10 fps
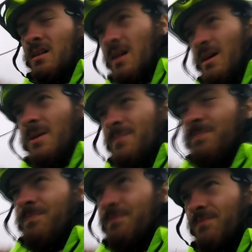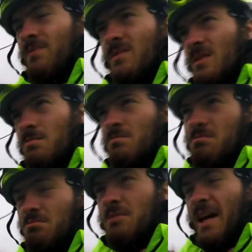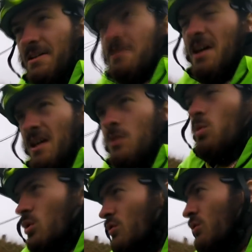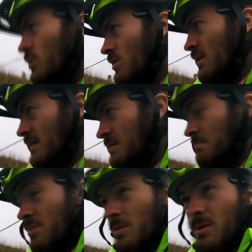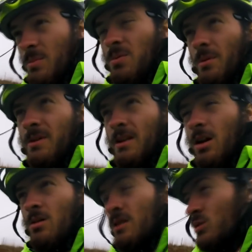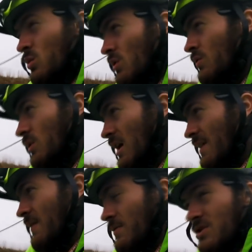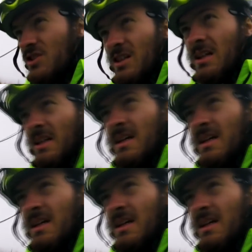um, cascade waterfall, like probably probably the longest waterfall I've ever seen.